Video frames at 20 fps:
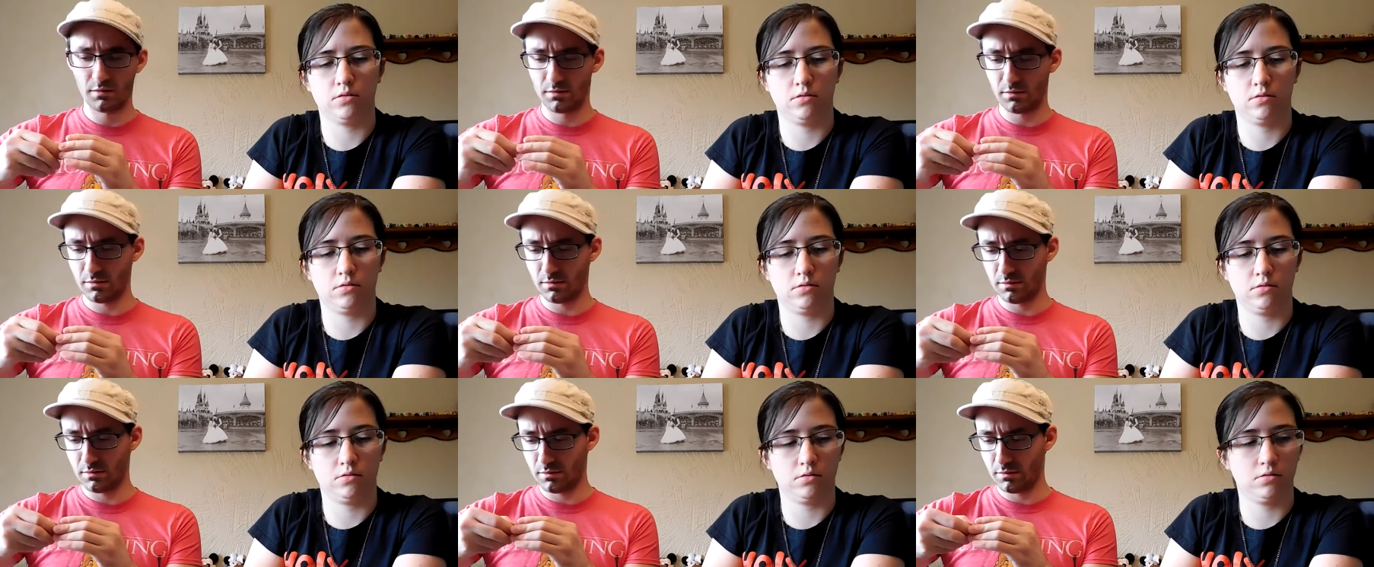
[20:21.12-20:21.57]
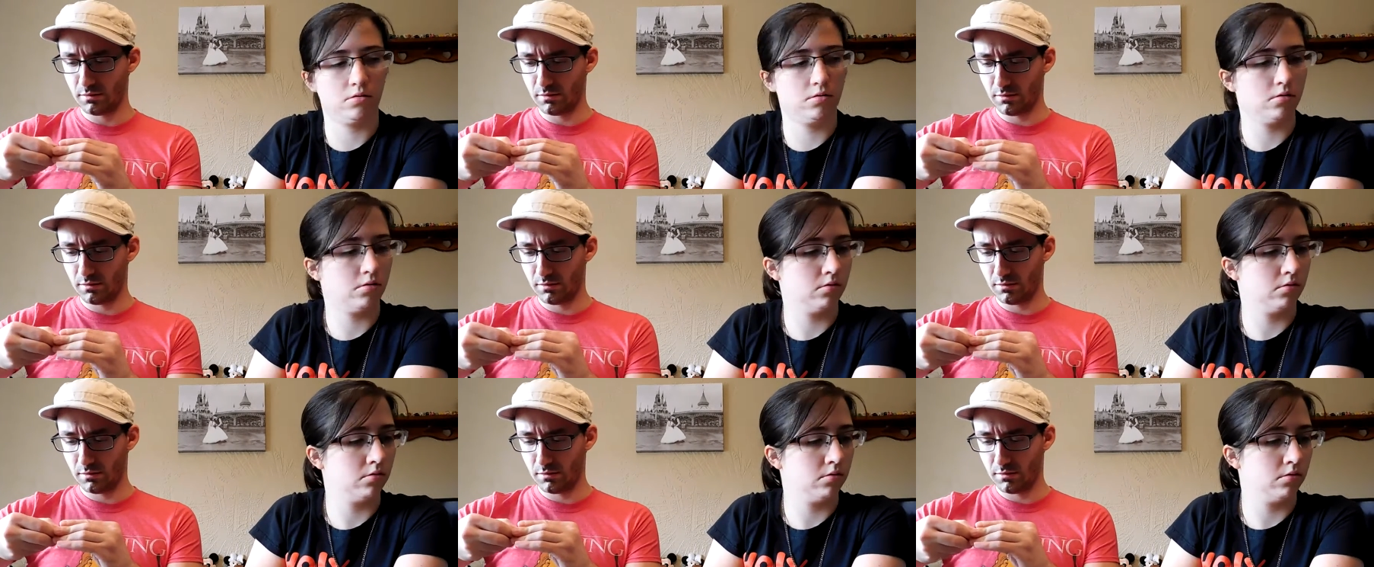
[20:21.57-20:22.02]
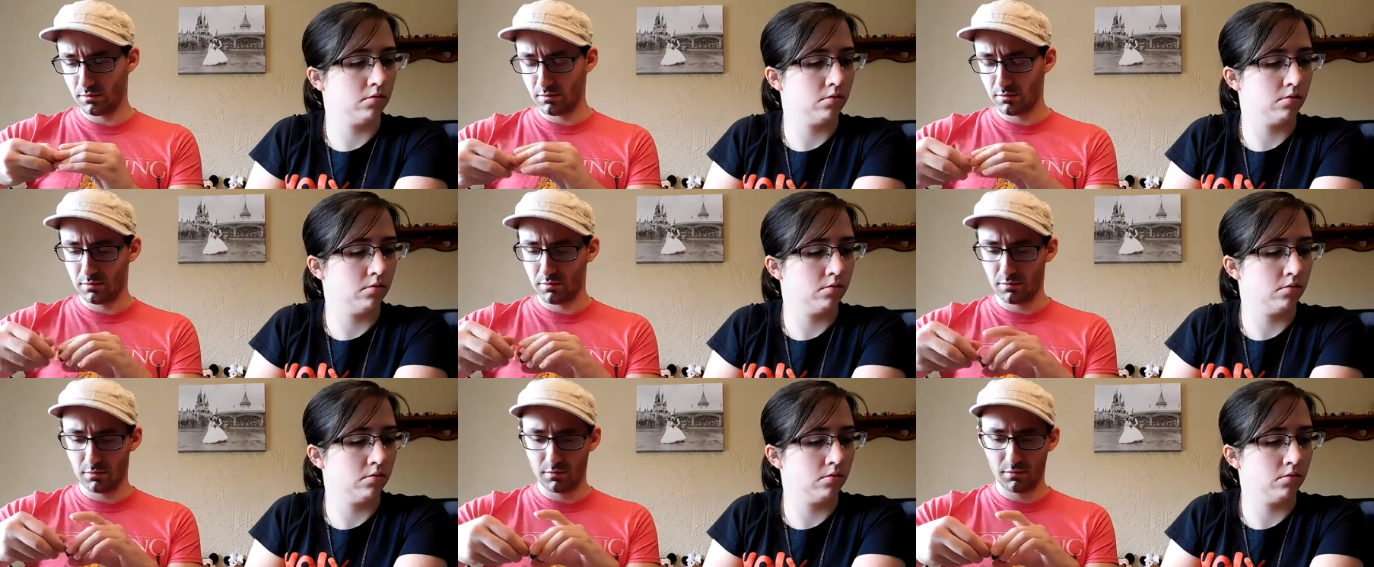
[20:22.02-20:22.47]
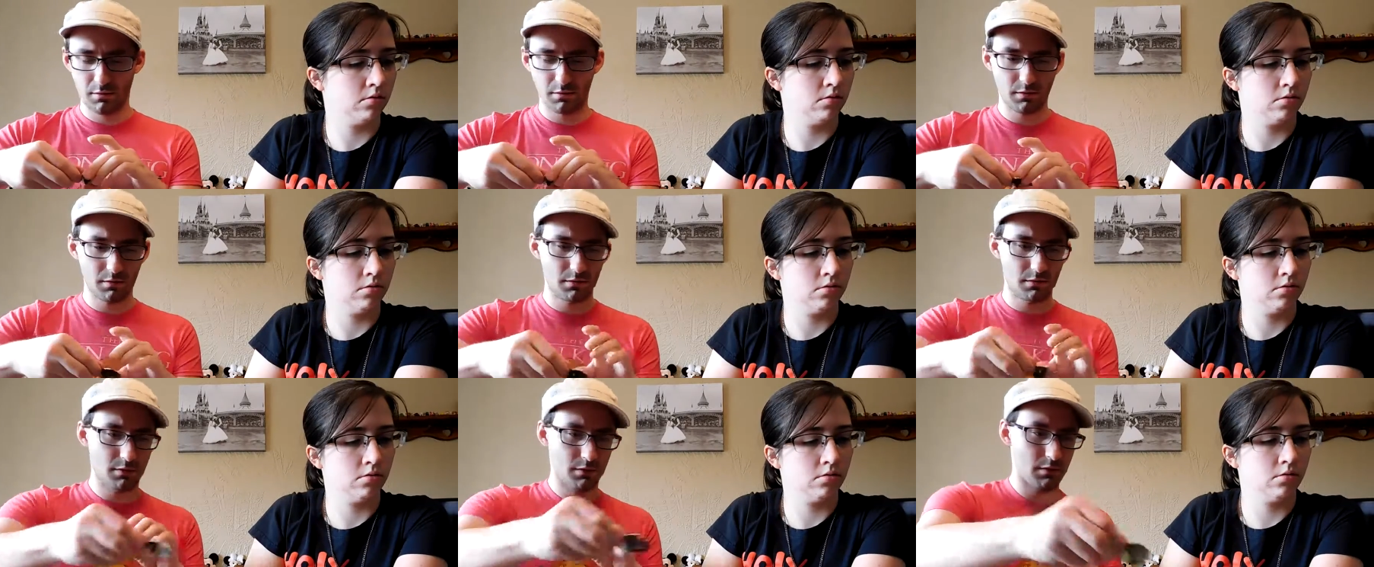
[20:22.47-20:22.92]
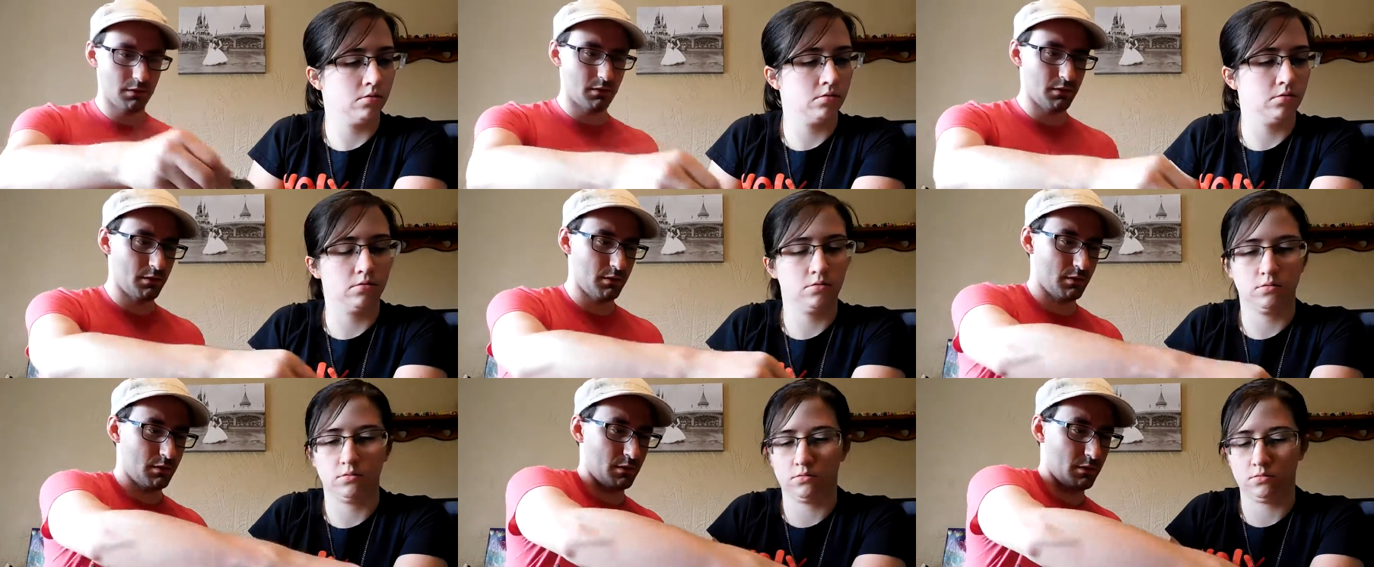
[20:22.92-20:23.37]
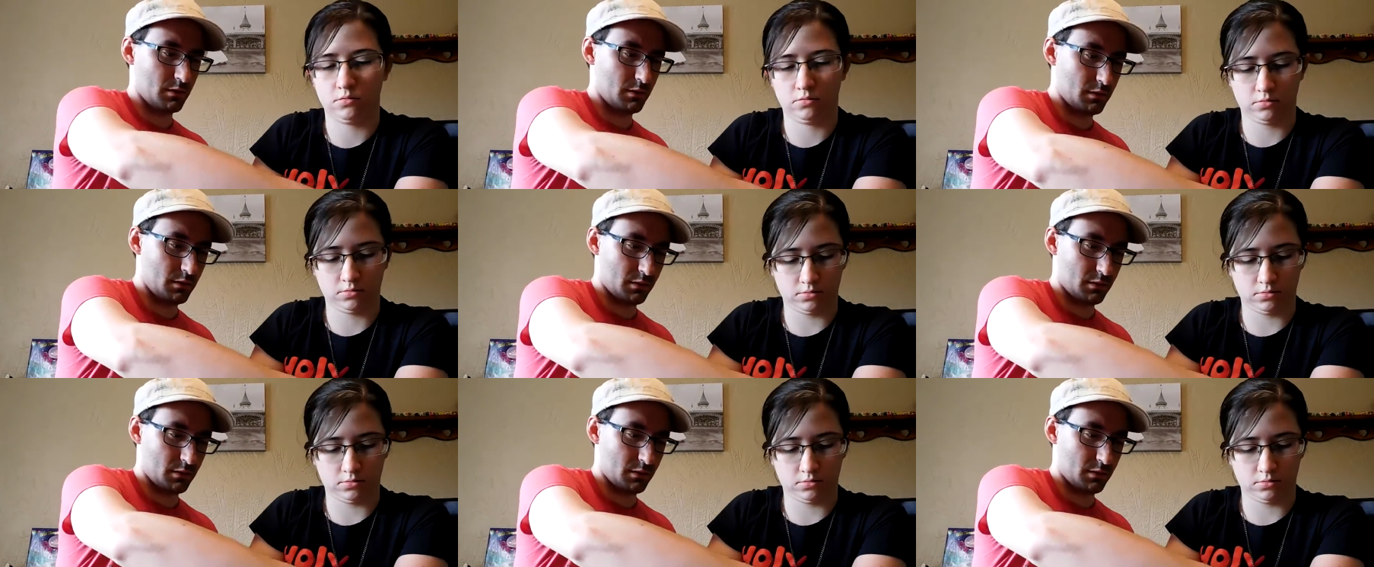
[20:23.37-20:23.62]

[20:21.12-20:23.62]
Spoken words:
No one is speaking in this clip.